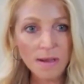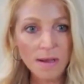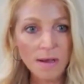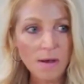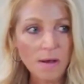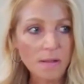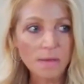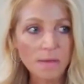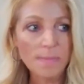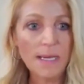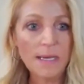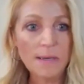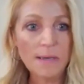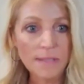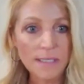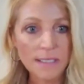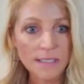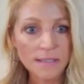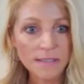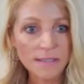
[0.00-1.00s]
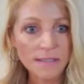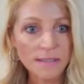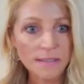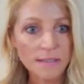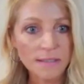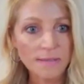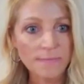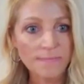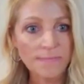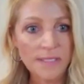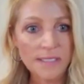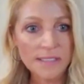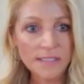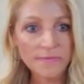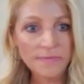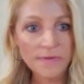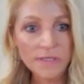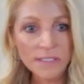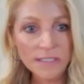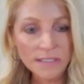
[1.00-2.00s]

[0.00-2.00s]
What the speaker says: all about us. That's very